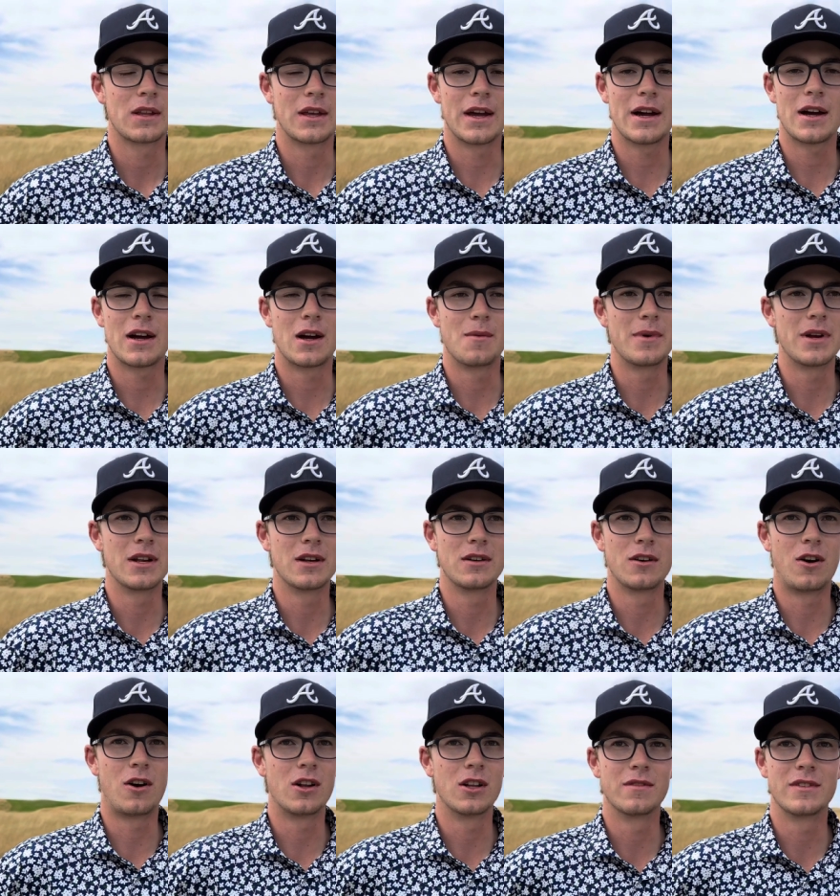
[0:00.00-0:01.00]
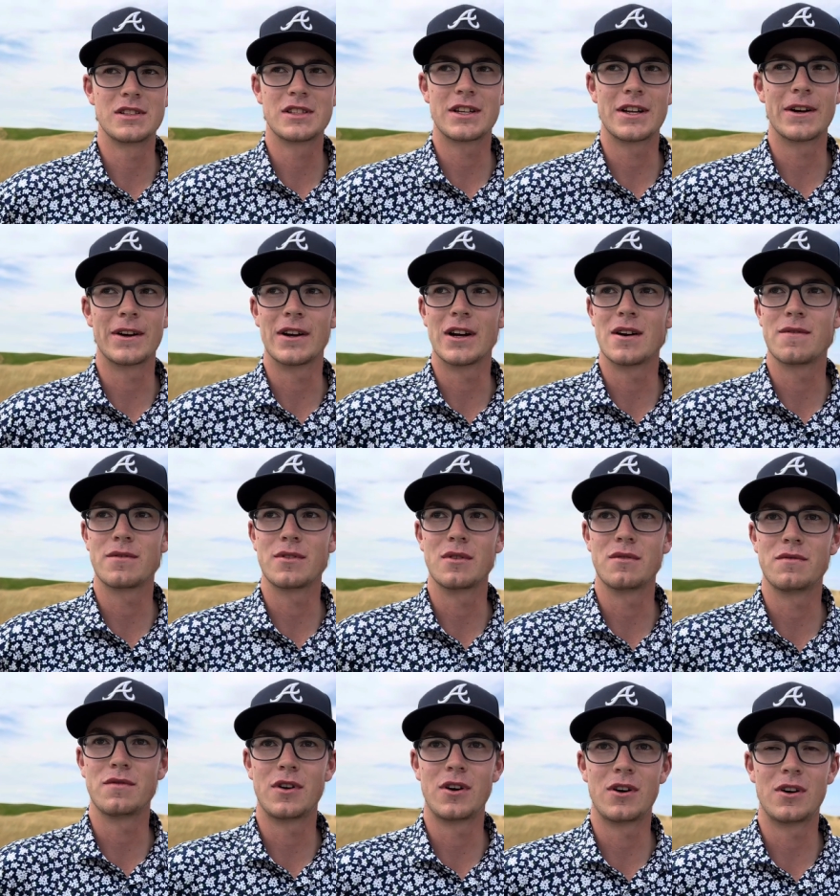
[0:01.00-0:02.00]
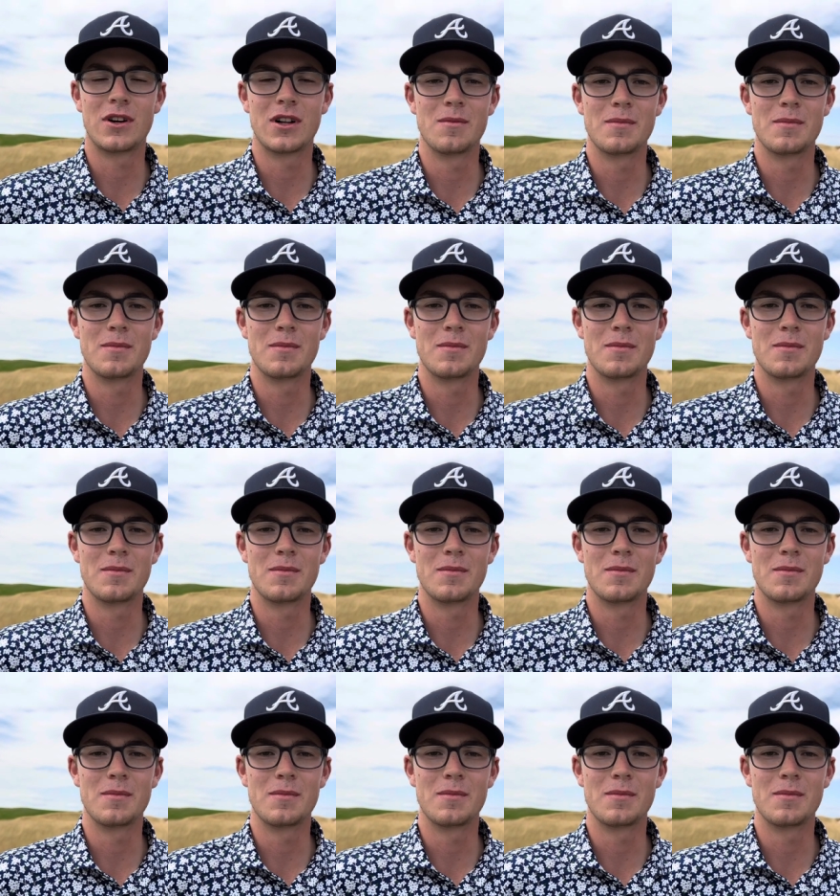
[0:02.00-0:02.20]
Yeah, I mean, all of it's gearing up for the fall.